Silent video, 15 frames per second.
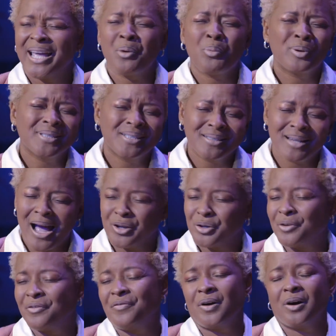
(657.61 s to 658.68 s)
It was
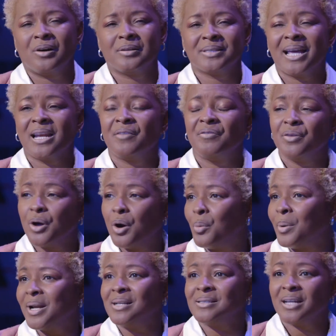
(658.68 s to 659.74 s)
not your fault. And if no
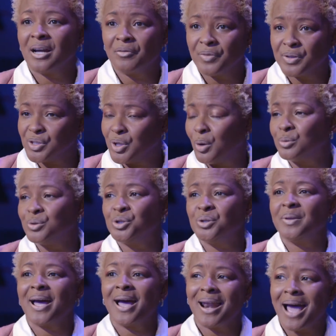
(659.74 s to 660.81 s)
one has ever told
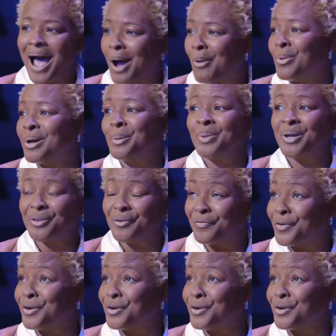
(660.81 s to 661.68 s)
you that, I want to be the